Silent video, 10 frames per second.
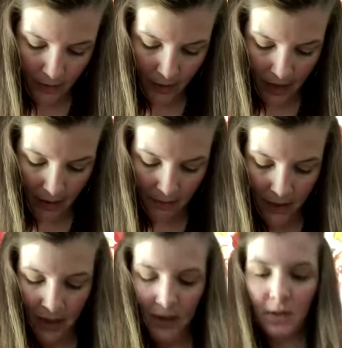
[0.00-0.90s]
Okay,
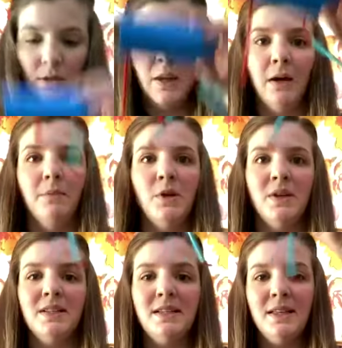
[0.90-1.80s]
so here, you
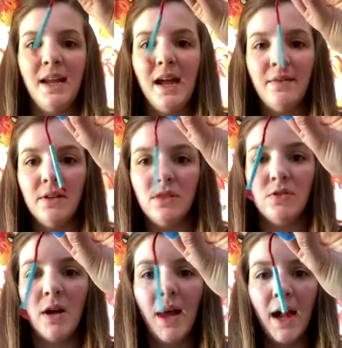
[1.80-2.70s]
can see that I have it
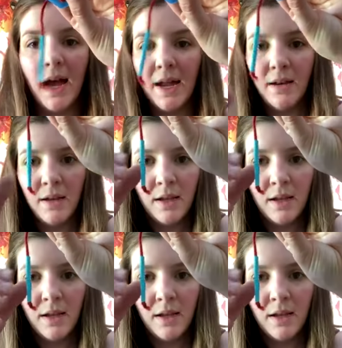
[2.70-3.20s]
strung on.